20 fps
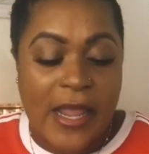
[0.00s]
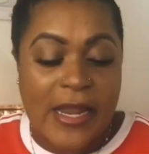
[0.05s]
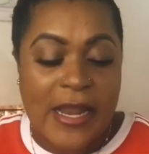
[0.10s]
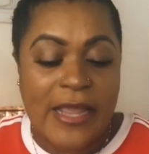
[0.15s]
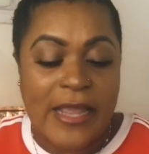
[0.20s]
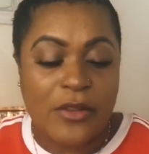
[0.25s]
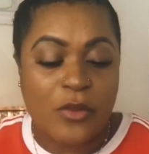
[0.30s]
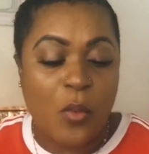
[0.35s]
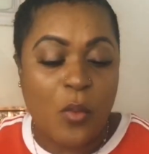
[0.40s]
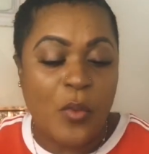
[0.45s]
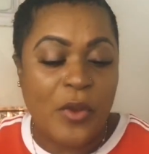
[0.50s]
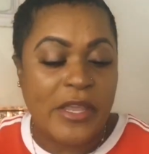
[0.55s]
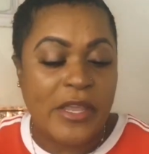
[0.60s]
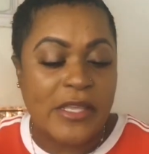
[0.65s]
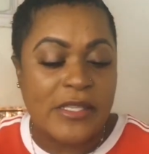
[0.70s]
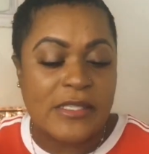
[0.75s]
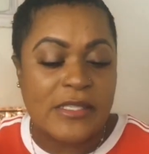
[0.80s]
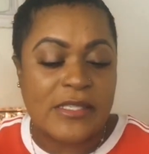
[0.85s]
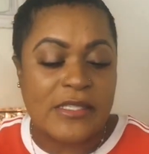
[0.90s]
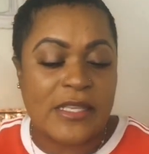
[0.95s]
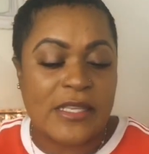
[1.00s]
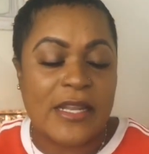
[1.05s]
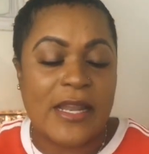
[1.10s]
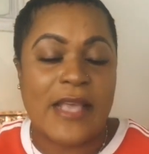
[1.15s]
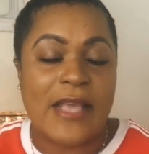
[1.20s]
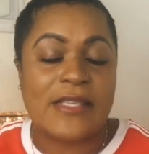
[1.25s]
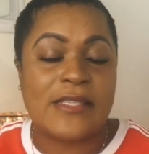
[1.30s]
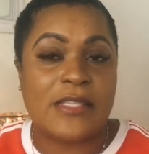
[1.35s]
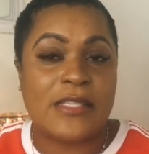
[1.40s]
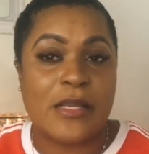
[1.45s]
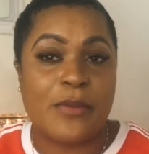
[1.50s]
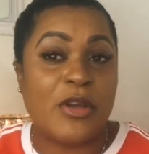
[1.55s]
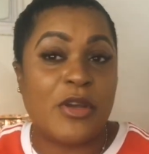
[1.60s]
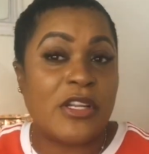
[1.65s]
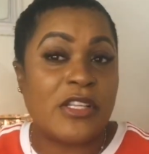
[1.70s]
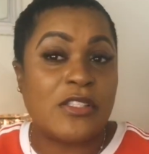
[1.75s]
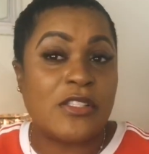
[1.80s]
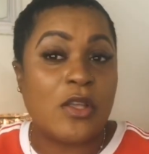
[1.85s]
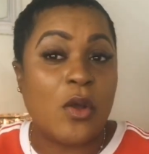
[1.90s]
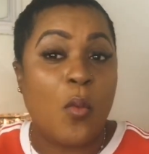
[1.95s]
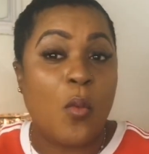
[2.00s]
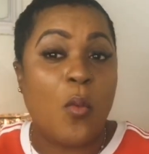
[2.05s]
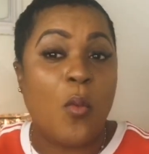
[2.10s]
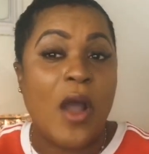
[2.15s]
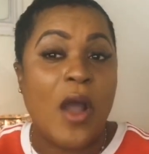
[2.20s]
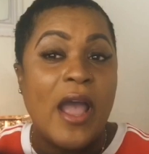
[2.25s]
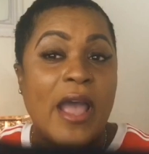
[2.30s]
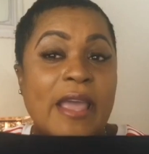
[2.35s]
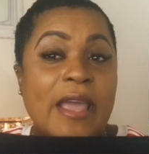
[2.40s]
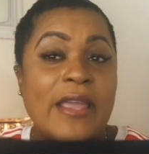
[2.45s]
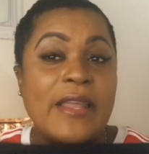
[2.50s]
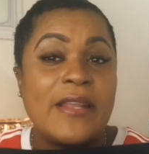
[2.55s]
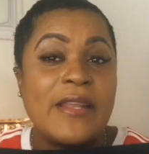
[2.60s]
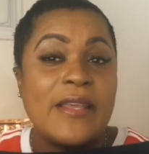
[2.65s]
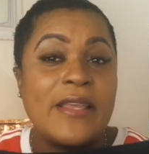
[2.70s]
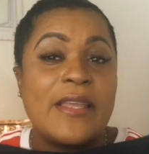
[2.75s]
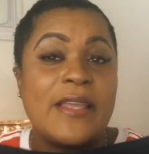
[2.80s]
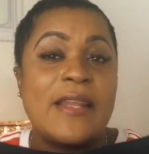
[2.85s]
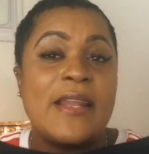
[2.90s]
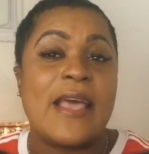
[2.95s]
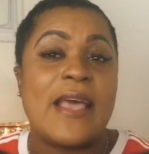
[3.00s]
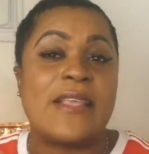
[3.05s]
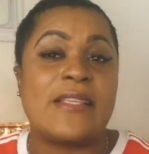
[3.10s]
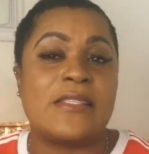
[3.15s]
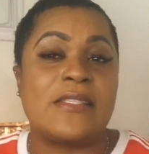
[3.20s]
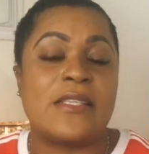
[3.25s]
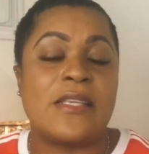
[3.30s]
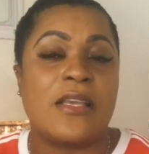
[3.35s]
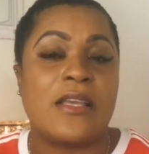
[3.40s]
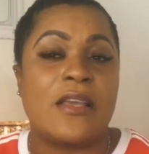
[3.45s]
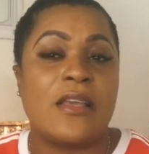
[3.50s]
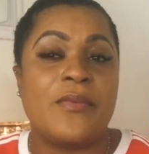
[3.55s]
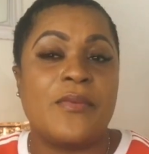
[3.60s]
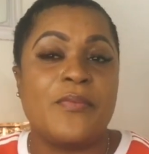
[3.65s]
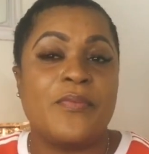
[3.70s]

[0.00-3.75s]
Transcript: like the waist it's elastic but it's a wide elastic